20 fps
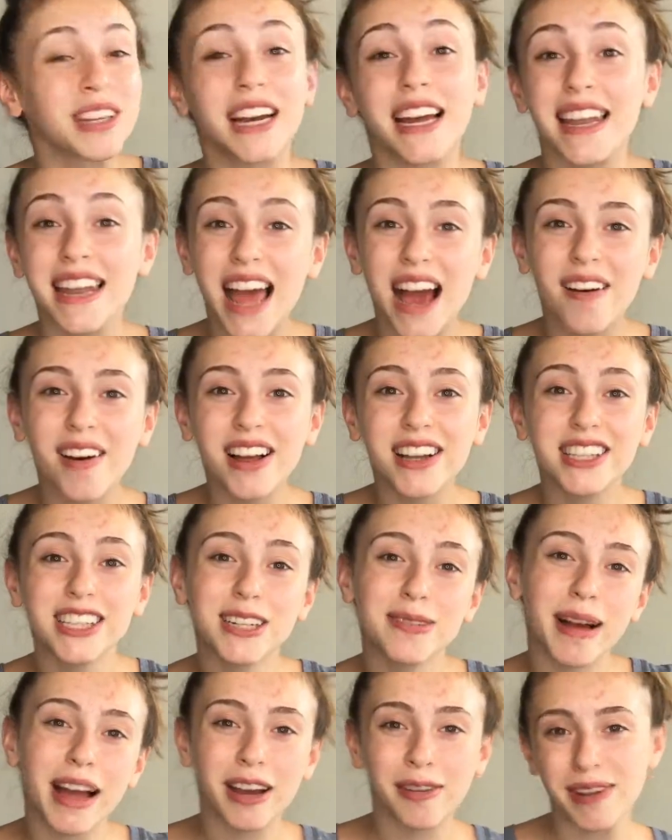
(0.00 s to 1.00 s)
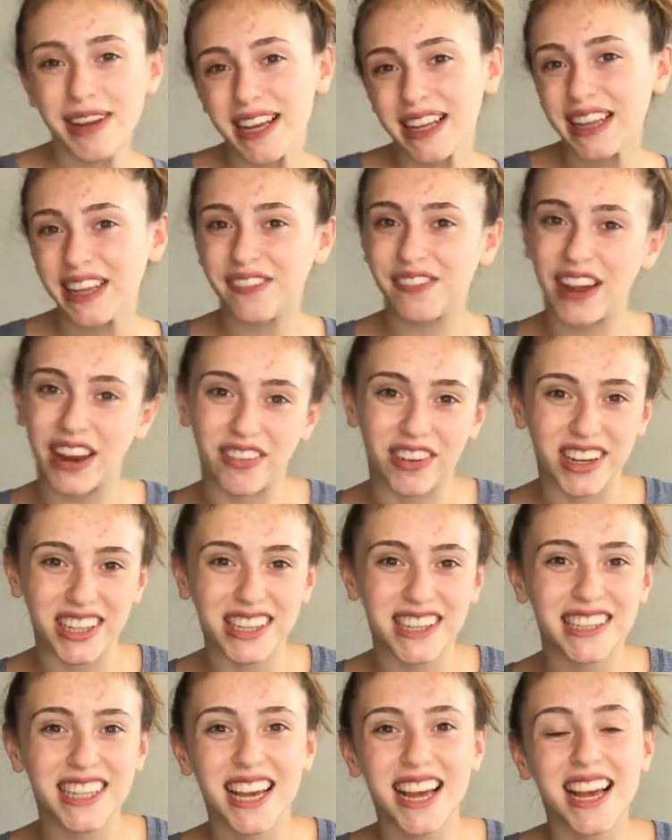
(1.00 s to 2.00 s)
And now on to my weekly
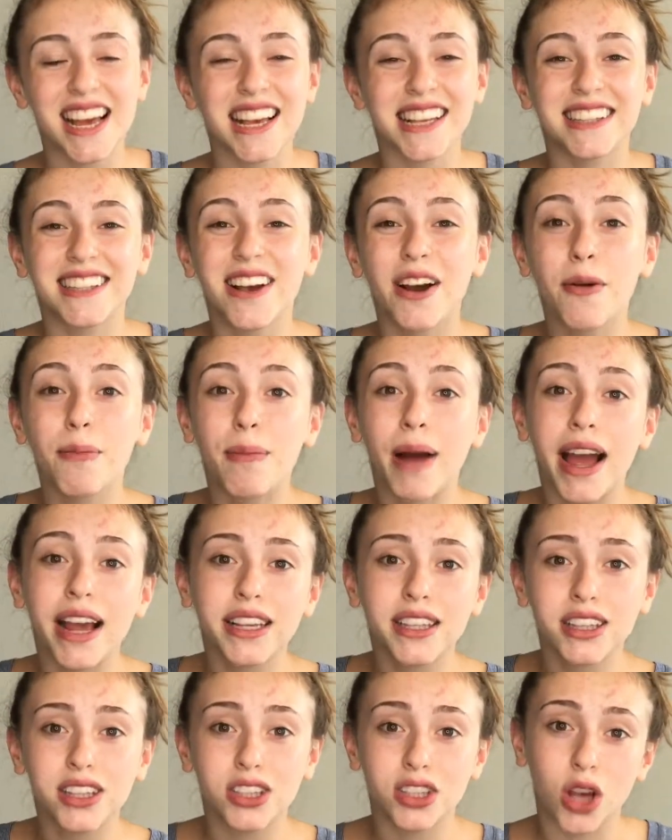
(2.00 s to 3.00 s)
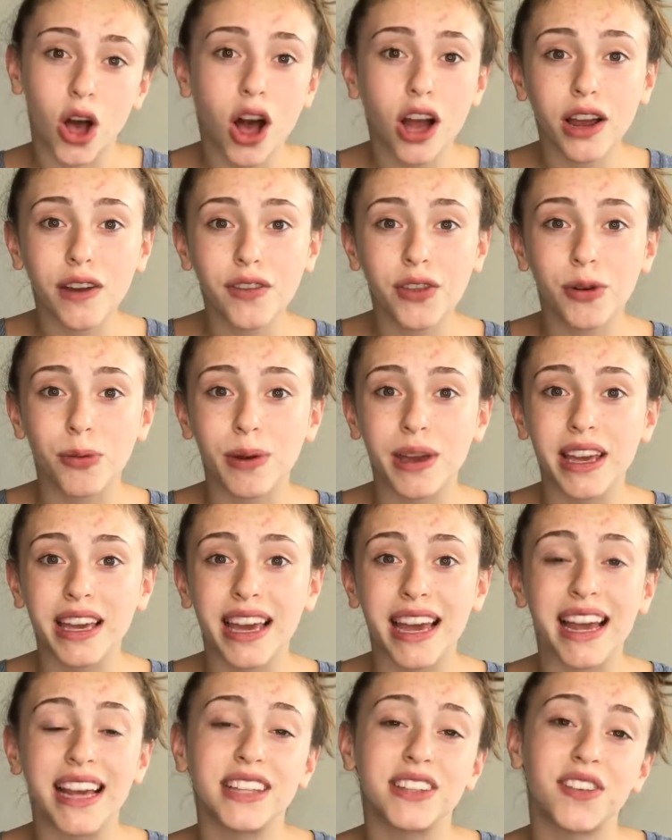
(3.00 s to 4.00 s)
favorites. So my song of the
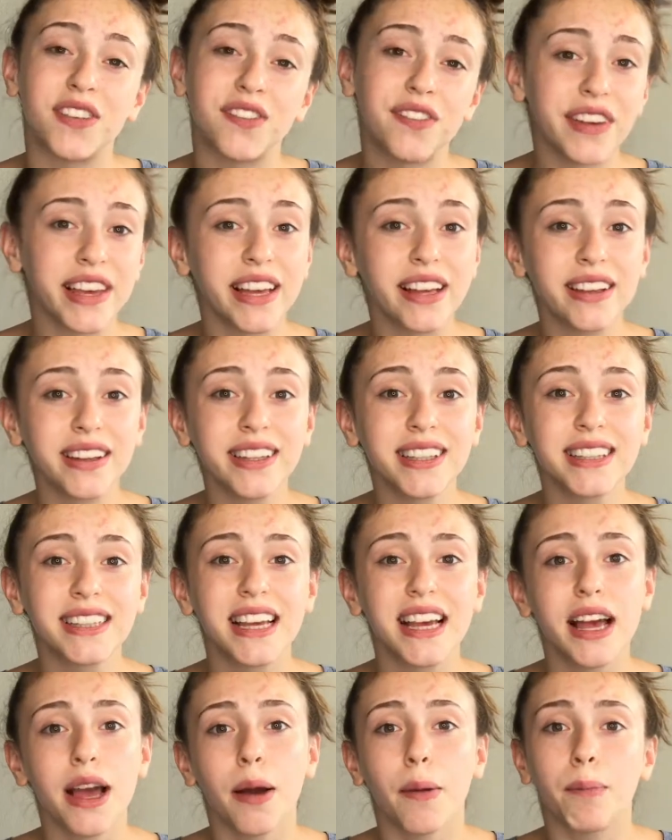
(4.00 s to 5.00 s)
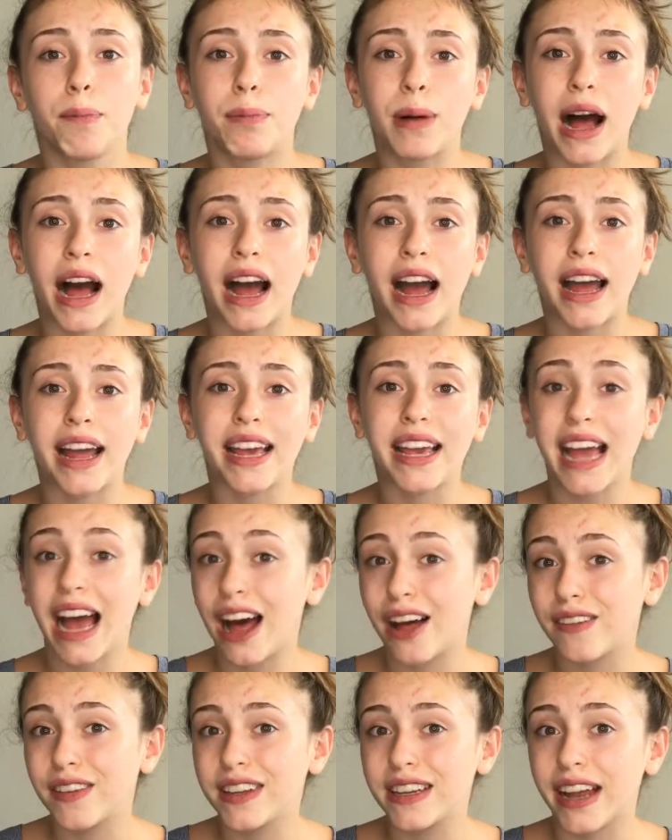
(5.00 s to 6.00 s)
week is Feels by
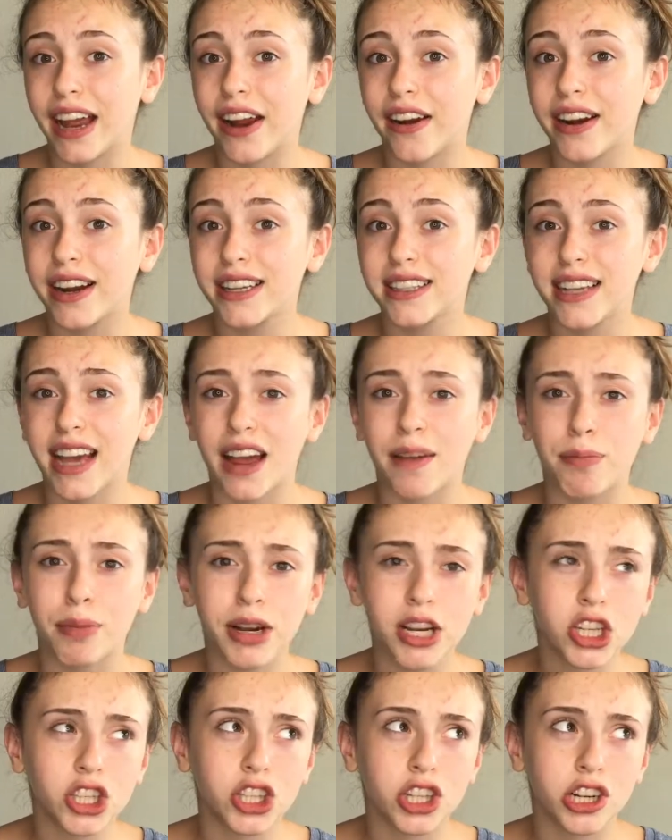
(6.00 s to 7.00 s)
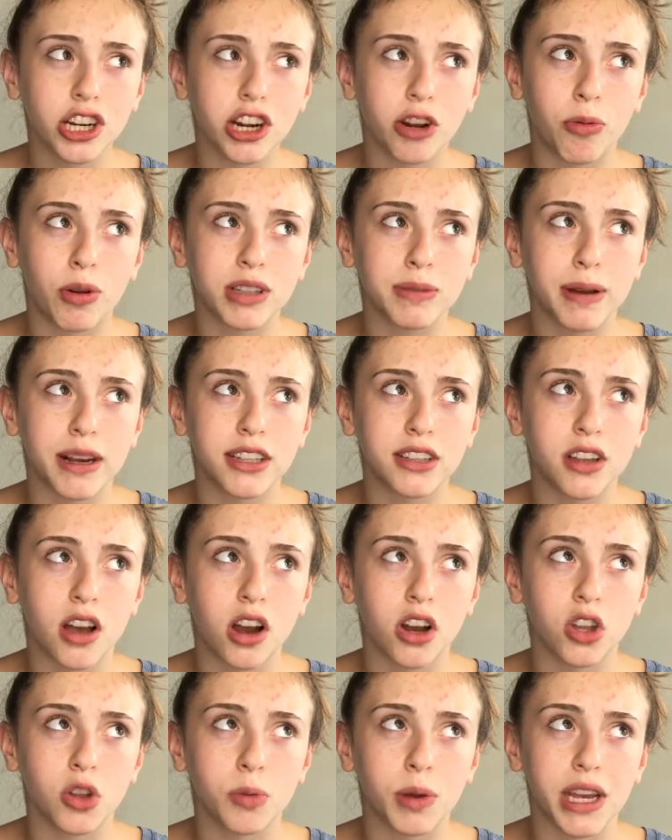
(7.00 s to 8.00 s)
Calvin Harris. I'm pretty sure it was my
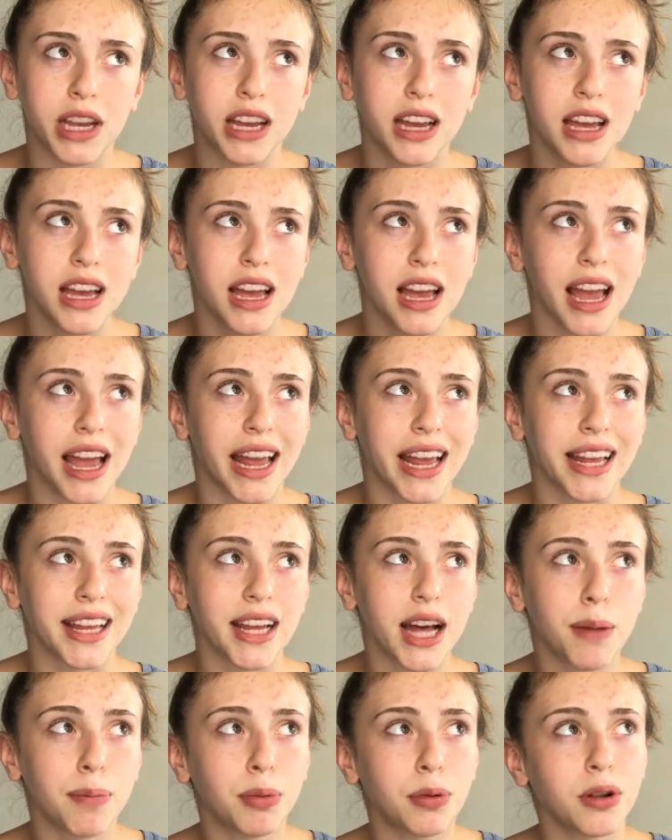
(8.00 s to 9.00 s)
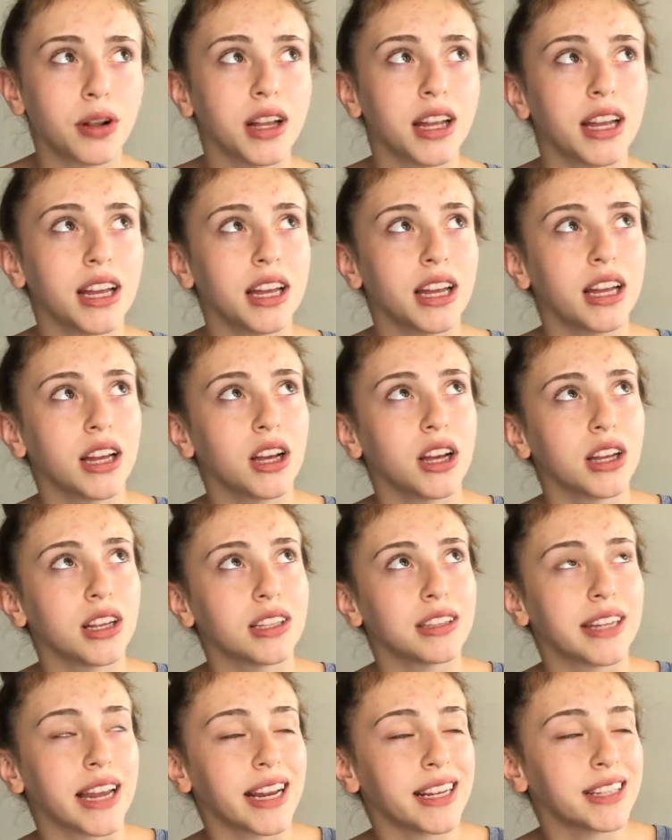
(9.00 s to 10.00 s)
song of the week a couple
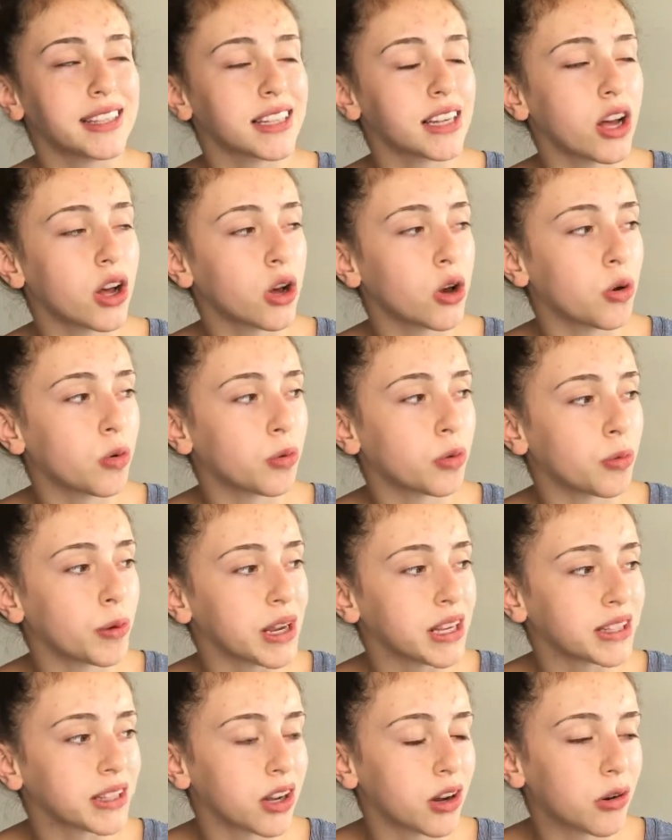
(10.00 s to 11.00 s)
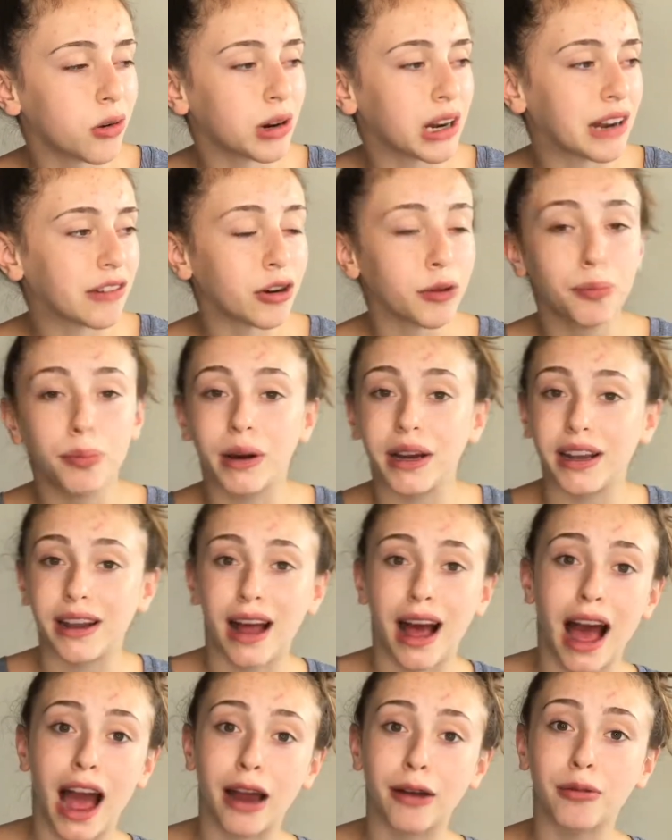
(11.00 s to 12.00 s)
days ago or weeks ago, whatever, but
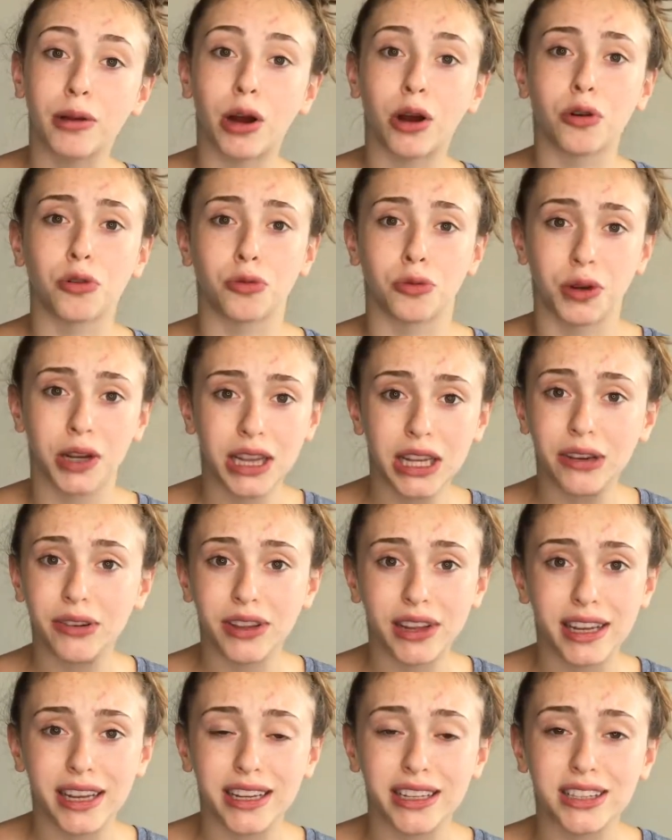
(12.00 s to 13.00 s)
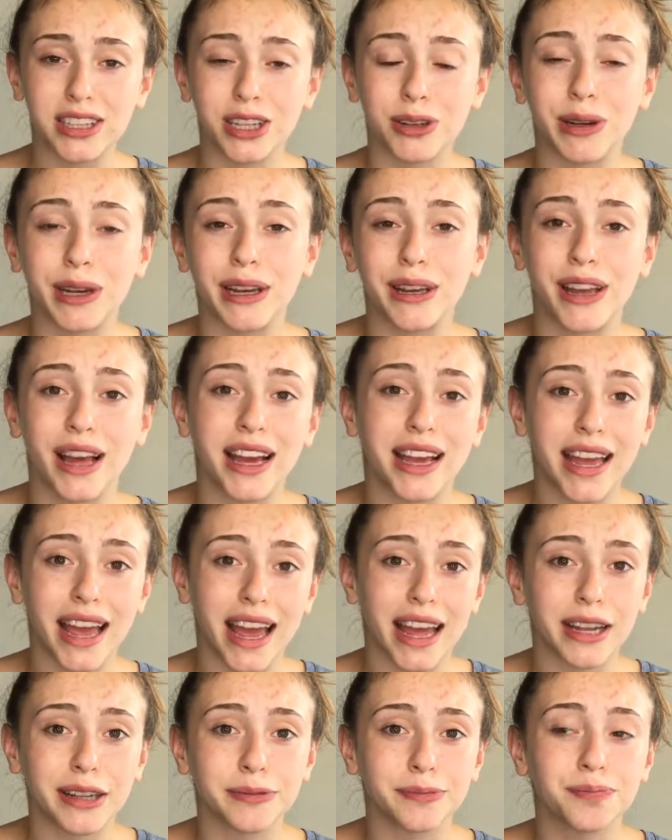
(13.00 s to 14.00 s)
I'm really into it
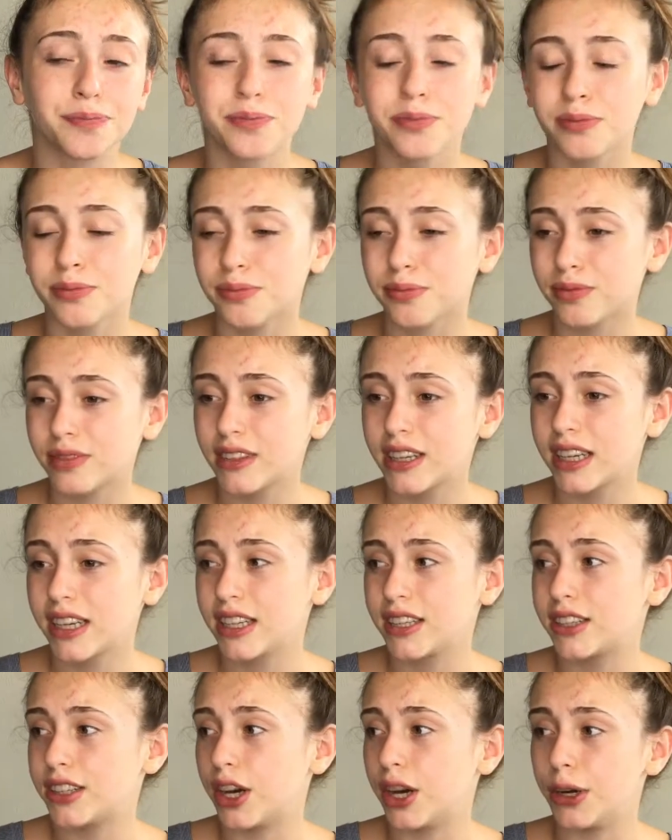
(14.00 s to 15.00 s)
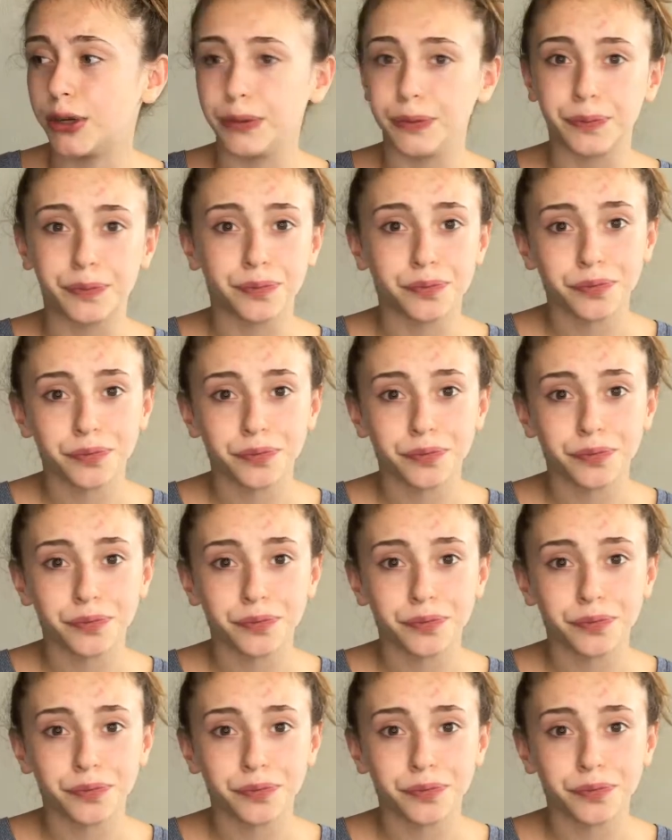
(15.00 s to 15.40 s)
again. So